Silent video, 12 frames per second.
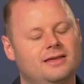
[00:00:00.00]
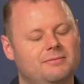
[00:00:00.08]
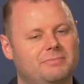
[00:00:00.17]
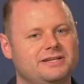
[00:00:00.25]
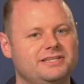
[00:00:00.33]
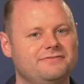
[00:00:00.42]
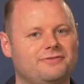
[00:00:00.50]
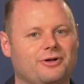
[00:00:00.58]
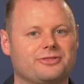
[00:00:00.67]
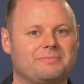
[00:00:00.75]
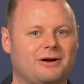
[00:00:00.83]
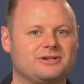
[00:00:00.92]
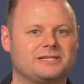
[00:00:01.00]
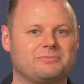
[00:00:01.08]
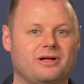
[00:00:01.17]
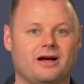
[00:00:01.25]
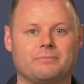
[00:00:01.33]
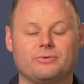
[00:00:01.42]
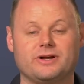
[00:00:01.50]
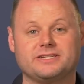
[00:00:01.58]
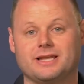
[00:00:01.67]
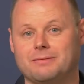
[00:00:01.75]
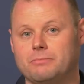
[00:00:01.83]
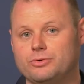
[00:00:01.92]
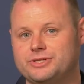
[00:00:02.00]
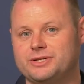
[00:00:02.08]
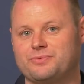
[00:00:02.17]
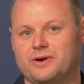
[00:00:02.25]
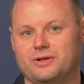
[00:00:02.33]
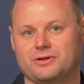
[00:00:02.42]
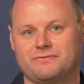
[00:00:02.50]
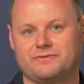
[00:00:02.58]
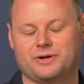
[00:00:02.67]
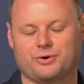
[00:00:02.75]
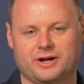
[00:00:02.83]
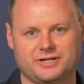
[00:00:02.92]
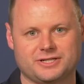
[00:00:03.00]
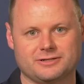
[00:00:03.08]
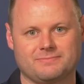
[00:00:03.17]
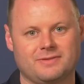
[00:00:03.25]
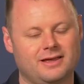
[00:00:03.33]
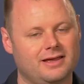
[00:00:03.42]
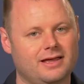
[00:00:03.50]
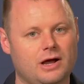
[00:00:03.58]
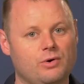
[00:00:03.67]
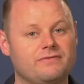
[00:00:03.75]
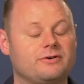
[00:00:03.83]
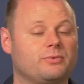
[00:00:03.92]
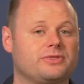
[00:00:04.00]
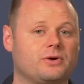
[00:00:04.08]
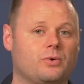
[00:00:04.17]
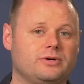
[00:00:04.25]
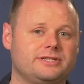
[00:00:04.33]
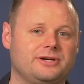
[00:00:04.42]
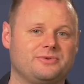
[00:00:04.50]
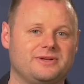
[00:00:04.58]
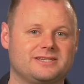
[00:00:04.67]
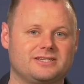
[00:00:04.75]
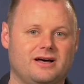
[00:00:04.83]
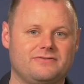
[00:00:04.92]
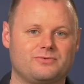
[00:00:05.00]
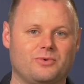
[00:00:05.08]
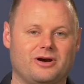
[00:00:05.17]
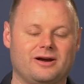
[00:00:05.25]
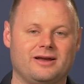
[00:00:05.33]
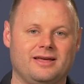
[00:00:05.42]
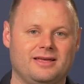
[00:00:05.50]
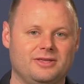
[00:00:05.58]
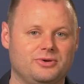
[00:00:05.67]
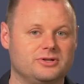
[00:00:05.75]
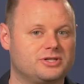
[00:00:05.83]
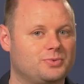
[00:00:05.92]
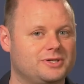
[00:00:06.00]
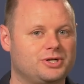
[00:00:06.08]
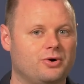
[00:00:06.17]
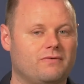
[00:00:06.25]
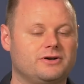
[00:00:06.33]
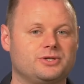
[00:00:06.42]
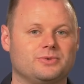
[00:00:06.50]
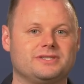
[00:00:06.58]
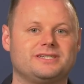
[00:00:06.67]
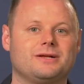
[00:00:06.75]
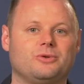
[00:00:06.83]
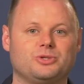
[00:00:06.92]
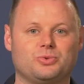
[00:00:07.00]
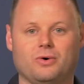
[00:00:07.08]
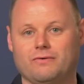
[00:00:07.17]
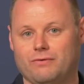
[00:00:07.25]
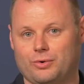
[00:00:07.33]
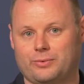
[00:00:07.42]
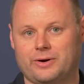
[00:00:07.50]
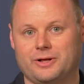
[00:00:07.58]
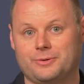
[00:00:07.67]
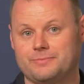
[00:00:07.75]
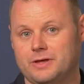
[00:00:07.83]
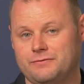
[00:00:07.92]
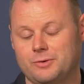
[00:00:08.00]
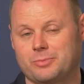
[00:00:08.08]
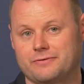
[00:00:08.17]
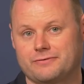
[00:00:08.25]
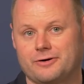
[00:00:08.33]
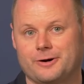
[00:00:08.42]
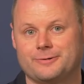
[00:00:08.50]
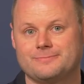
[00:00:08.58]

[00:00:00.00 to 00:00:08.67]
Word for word: By default, the power supply operates in a multi-rail configuration. However, with the Corsair Link software, you can switch it over to a single twelve volt rail if you prefer.